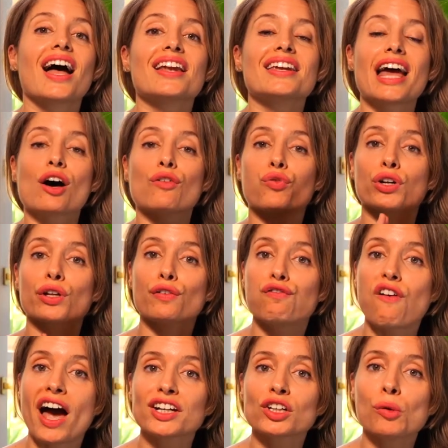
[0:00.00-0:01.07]
Now for the
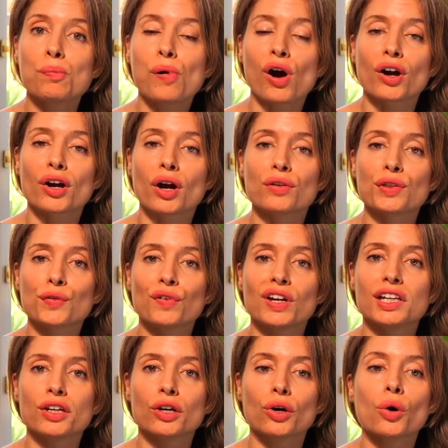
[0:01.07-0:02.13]
final part of the
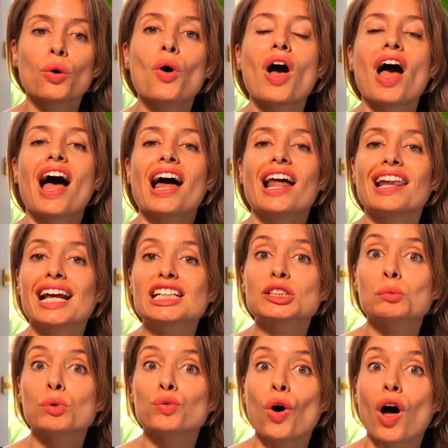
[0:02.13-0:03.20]
video, let's
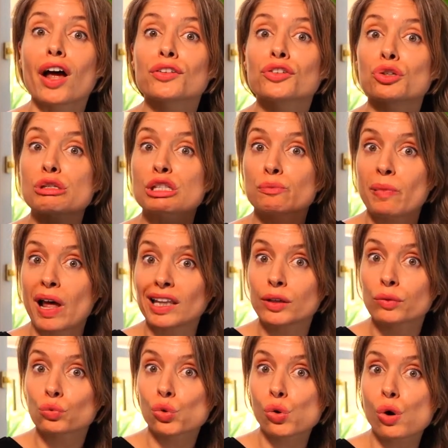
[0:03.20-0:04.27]
move on to
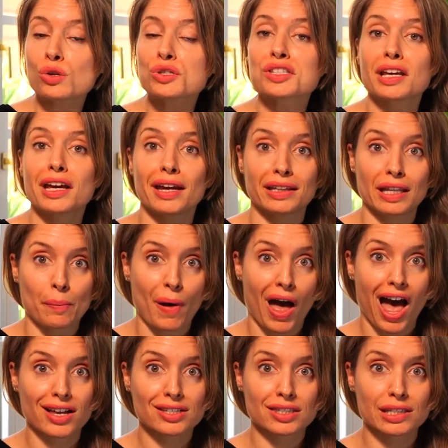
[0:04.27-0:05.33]
spelling rules in the
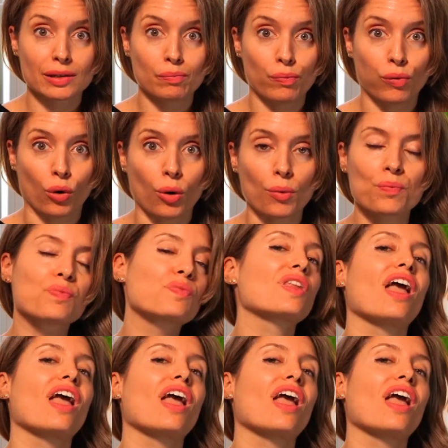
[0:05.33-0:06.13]
past simple.